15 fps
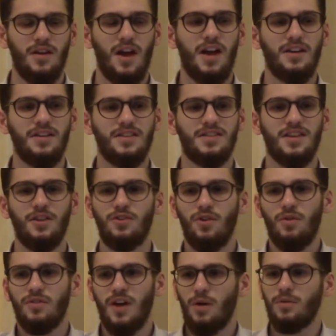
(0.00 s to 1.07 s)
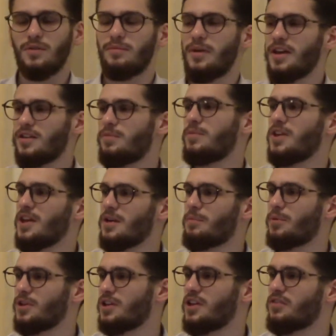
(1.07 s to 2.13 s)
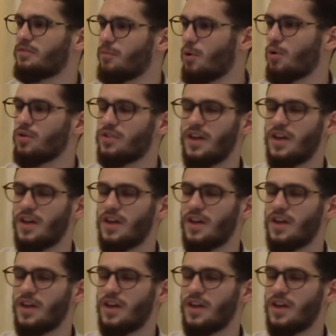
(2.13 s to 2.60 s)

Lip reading: And he said, no, that will make me believe more